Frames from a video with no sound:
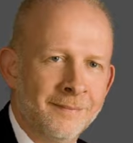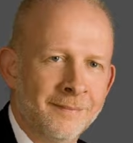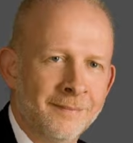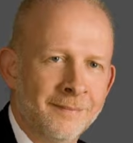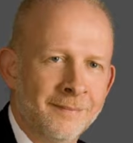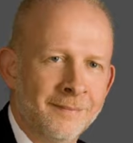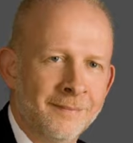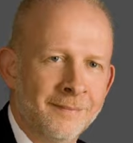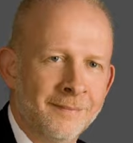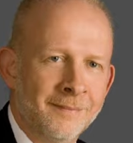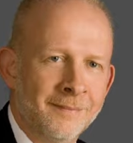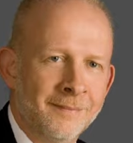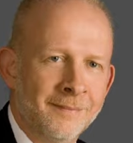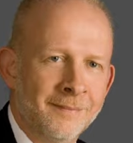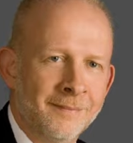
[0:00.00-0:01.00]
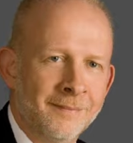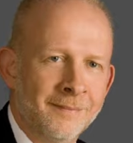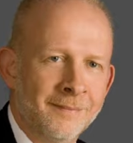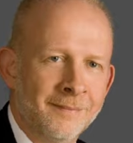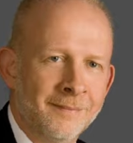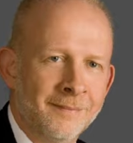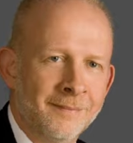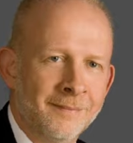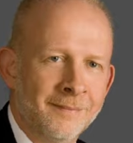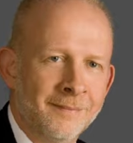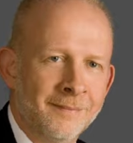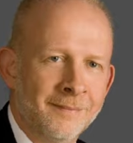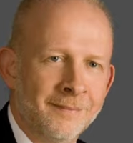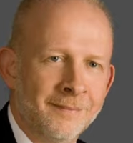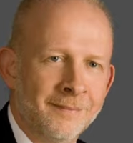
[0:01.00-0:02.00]

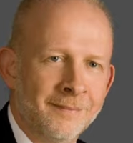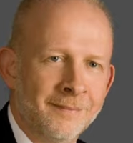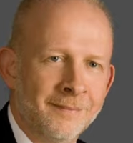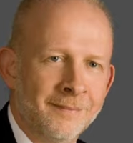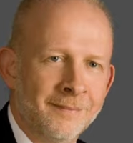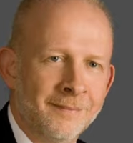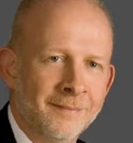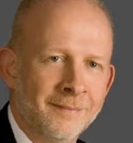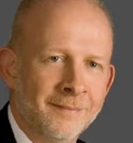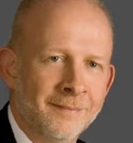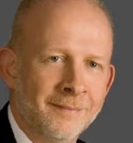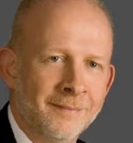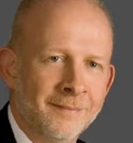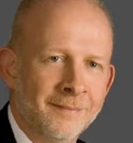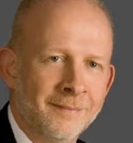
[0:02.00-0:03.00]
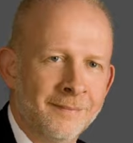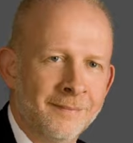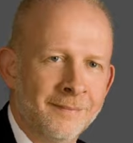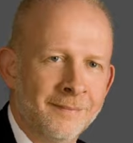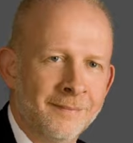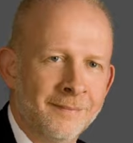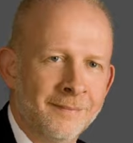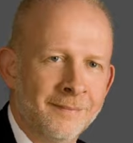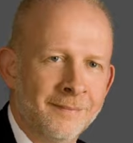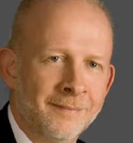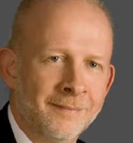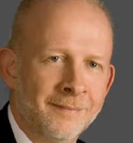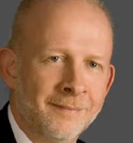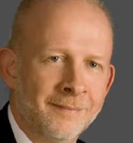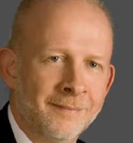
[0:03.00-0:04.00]

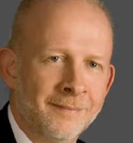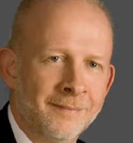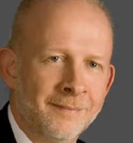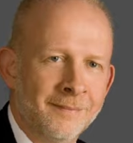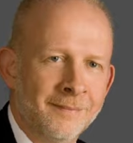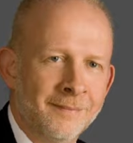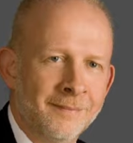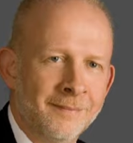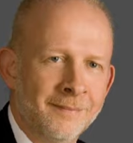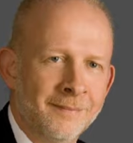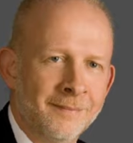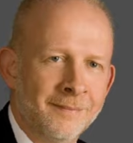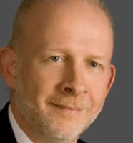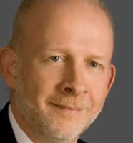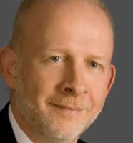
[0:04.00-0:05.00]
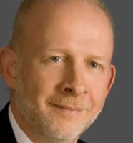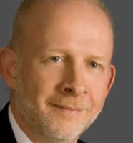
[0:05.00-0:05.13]
(no lip movement)